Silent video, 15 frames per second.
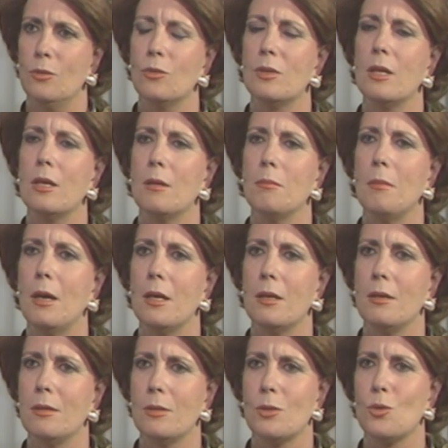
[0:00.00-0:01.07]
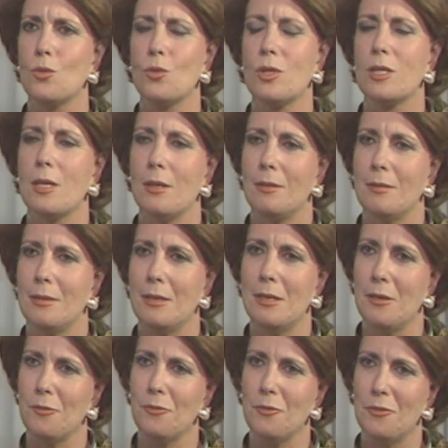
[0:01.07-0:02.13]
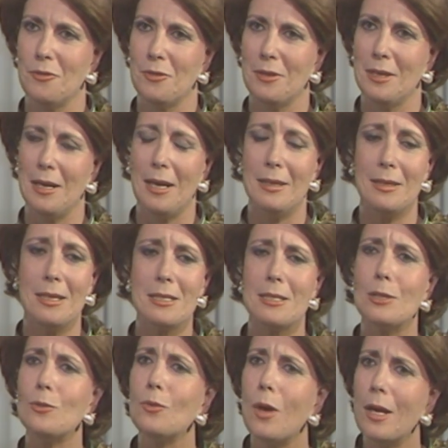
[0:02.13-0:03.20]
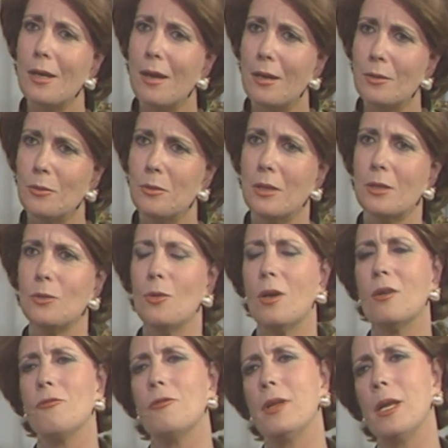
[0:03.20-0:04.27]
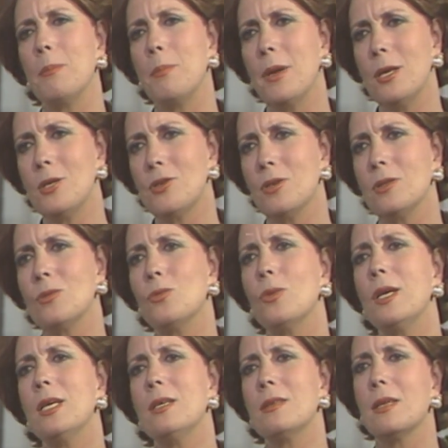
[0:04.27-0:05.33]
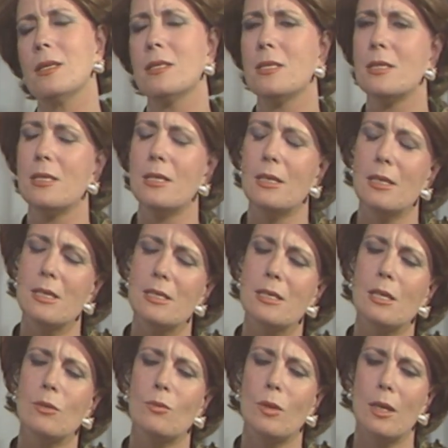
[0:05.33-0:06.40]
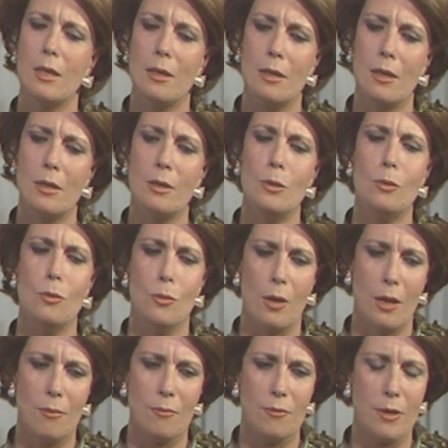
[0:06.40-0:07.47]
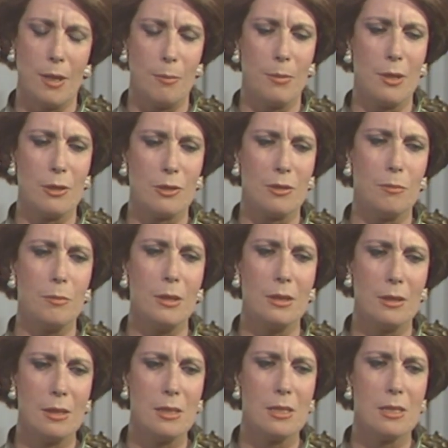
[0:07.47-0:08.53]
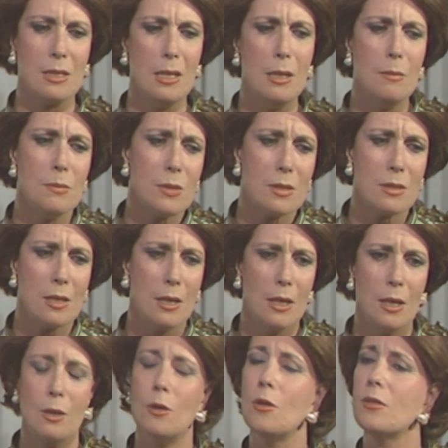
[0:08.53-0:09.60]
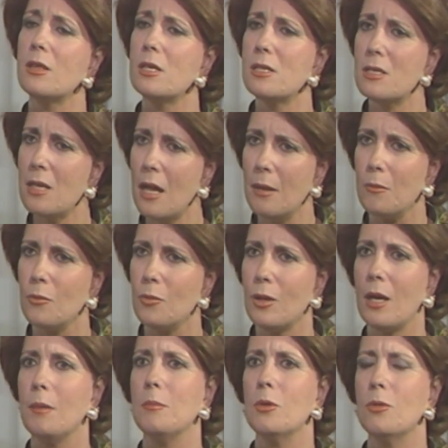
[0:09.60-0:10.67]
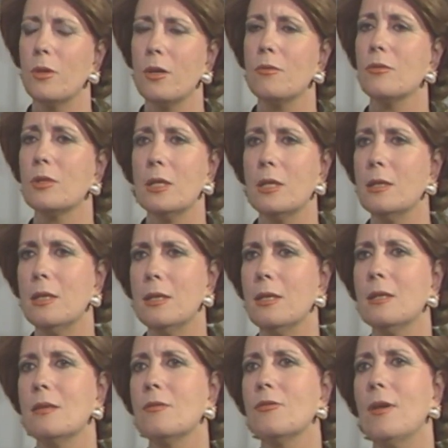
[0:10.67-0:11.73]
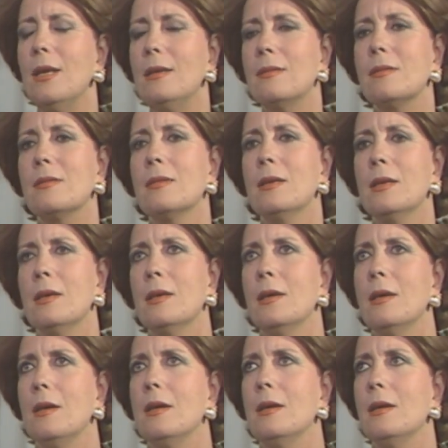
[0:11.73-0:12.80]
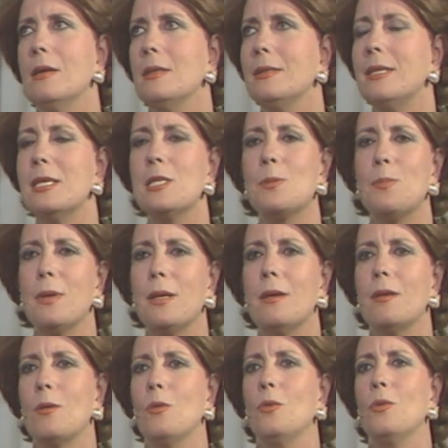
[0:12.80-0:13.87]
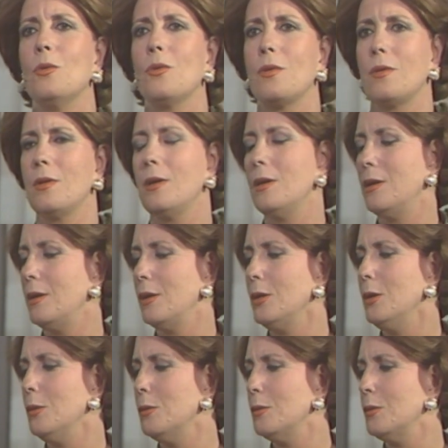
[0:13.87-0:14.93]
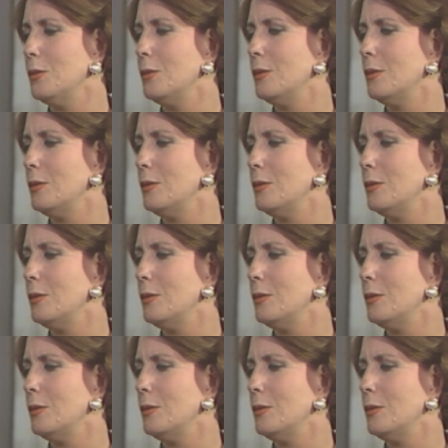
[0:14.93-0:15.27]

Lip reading: take my suits and leave. And I said, why, Anwar, you are very patient, wait and see. He said, well, you know I'm very patient, but it seems not this time. Well, I'm looking for it. He didn't felt despair or, you know,